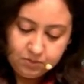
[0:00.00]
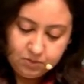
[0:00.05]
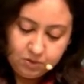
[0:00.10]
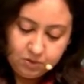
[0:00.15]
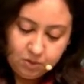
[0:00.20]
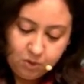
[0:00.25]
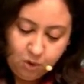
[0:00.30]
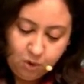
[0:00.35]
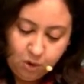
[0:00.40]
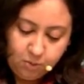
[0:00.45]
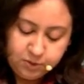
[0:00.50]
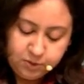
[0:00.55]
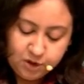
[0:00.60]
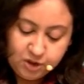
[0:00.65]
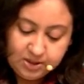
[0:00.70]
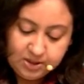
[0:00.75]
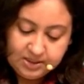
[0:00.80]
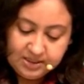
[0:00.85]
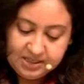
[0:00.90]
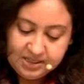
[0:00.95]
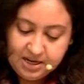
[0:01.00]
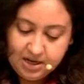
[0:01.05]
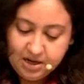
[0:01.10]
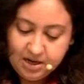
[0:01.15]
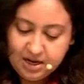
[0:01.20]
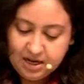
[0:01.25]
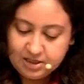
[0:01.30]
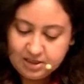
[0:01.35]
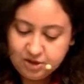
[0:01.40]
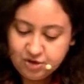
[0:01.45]
option C,
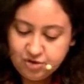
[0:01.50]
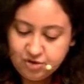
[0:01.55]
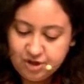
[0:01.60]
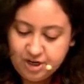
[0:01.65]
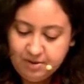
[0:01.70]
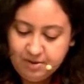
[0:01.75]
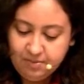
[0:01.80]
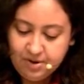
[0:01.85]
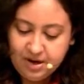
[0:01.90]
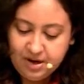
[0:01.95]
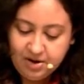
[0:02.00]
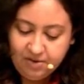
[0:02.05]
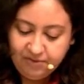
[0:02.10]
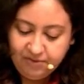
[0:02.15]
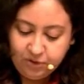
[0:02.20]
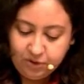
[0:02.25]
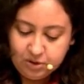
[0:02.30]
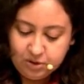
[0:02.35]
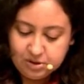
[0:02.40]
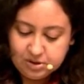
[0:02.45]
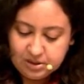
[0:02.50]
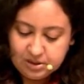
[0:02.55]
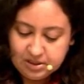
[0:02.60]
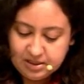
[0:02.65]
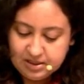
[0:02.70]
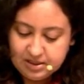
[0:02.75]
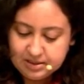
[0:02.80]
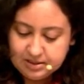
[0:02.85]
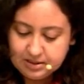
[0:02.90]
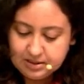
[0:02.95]
extremely difficult,
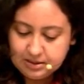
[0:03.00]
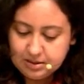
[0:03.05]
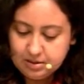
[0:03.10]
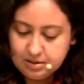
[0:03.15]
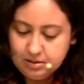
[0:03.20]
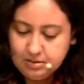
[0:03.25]
is the